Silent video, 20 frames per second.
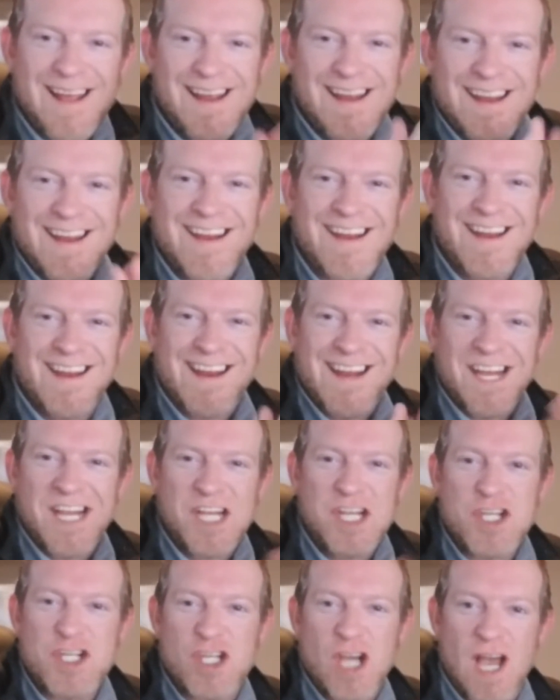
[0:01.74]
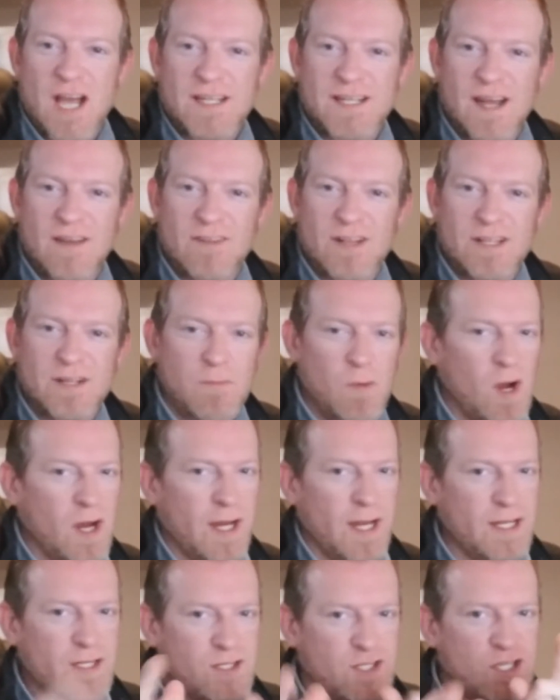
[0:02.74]
Hey, Sean Devlin, the
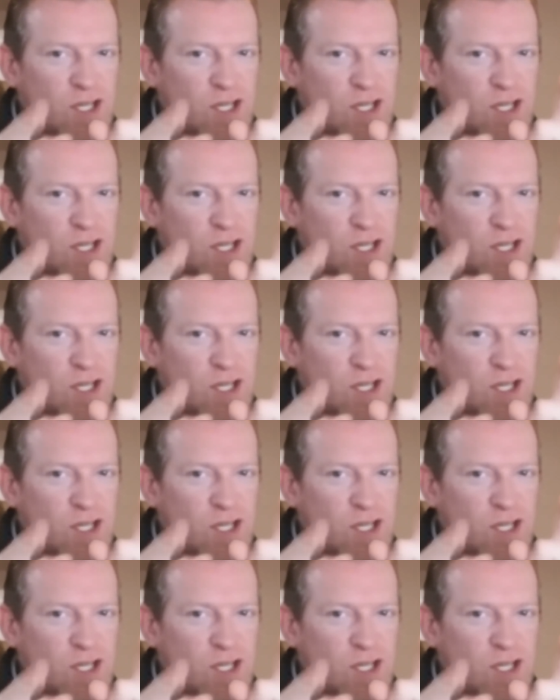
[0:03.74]
mortgage